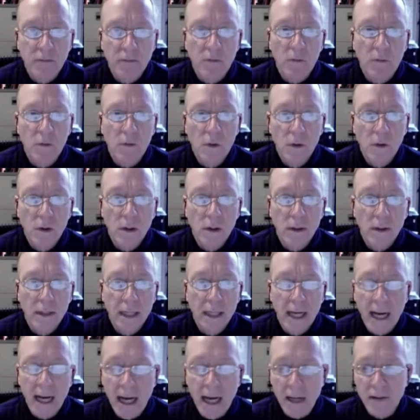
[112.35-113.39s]
War that
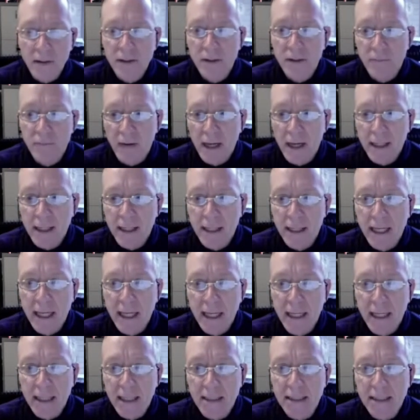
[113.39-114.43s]
a house divided
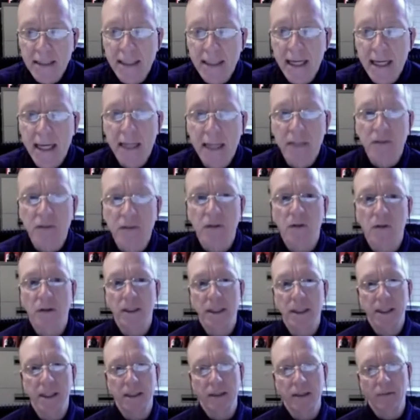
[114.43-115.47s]
cannot stand. So
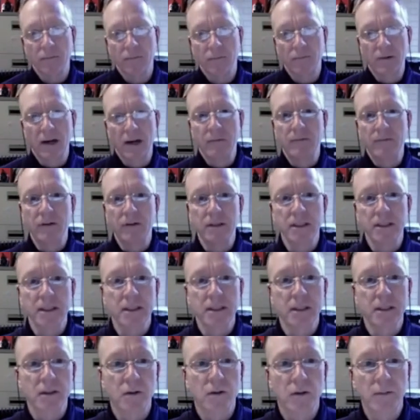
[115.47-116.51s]
he references
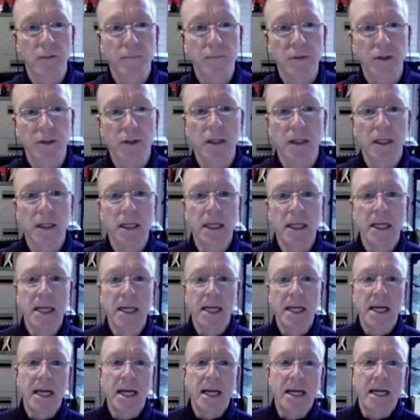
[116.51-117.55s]
scripture.
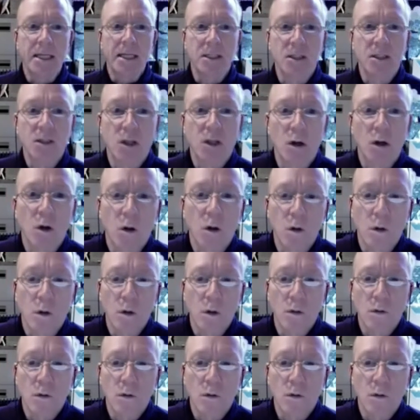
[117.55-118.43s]
And so